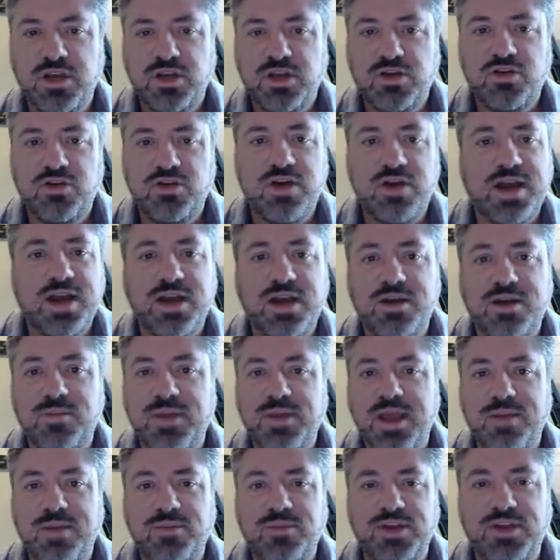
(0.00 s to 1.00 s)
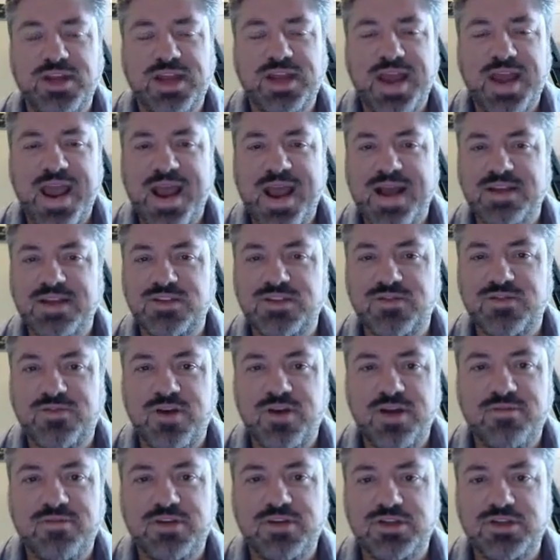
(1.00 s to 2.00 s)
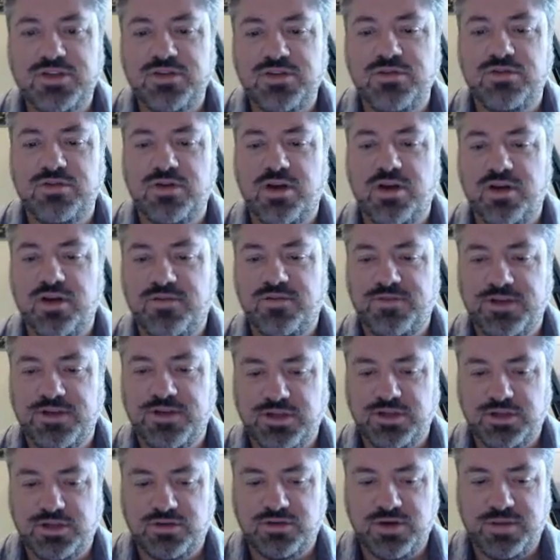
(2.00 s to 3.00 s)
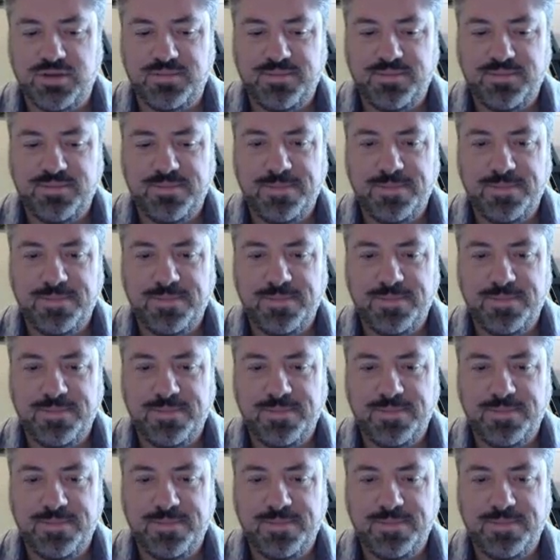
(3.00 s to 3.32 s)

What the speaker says: You're not going to be able to cast for every student on a fishing trip,